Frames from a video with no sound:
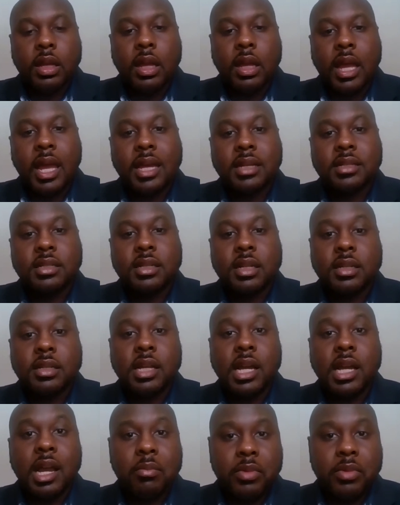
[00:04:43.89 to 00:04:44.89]
has
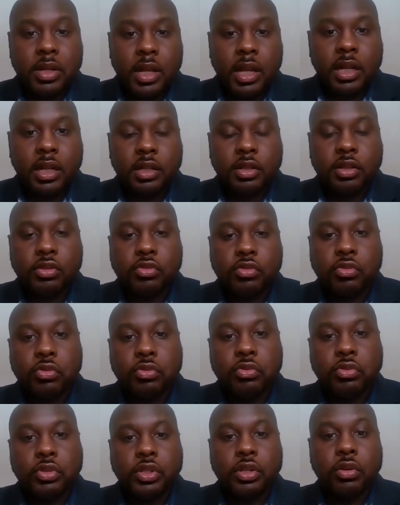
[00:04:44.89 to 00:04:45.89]
dominated through